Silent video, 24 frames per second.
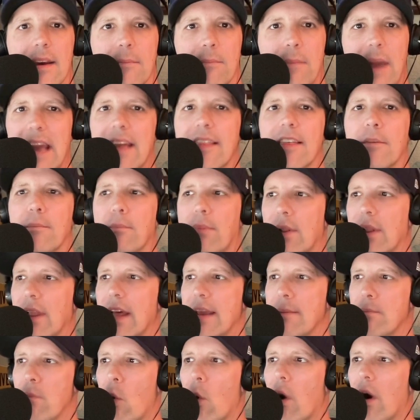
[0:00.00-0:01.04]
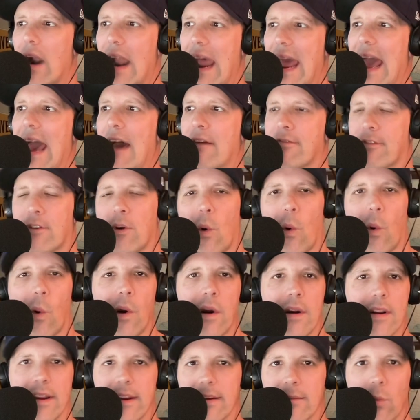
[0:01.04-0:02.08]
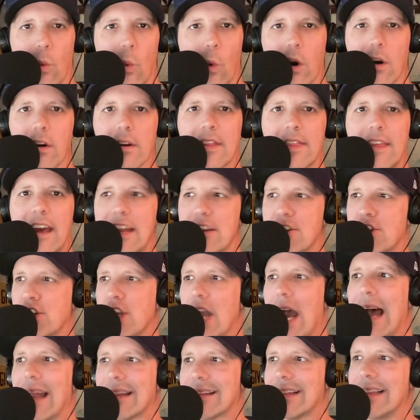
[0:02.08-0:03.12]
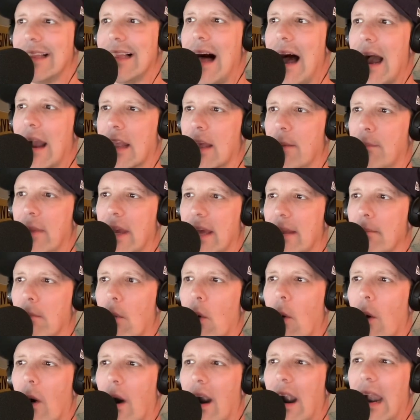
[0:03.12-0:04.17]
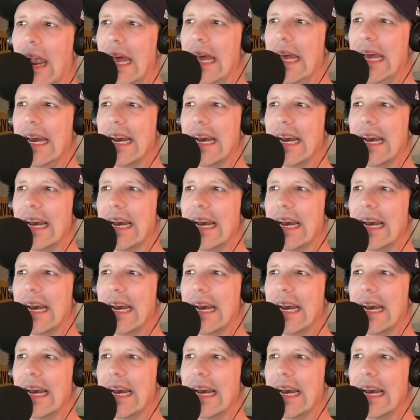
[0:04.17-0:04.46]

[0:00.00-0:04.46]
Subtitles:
make them play more half court and work that shot clock a bit more?